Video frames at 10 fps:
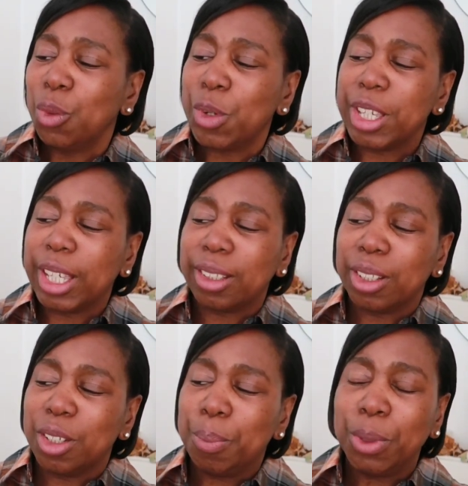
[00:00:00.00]
where you
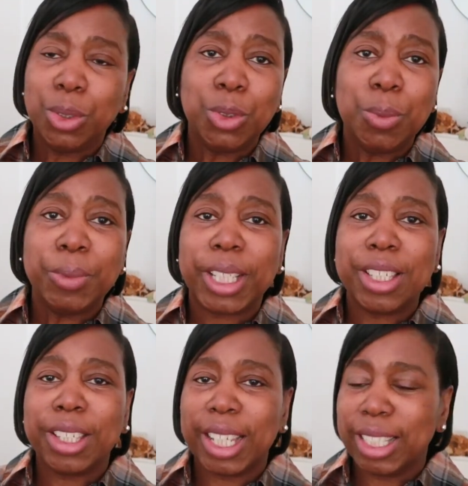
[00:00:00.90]
get the balloons
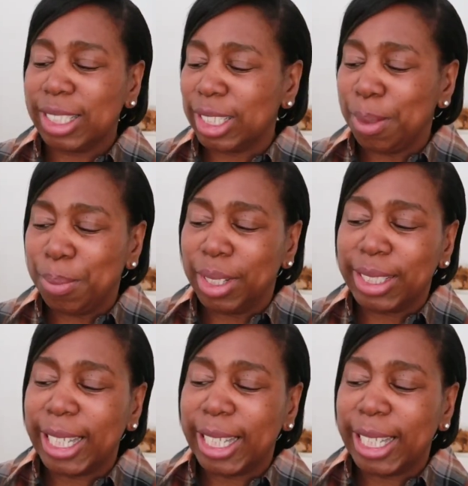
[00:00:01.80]
and you get some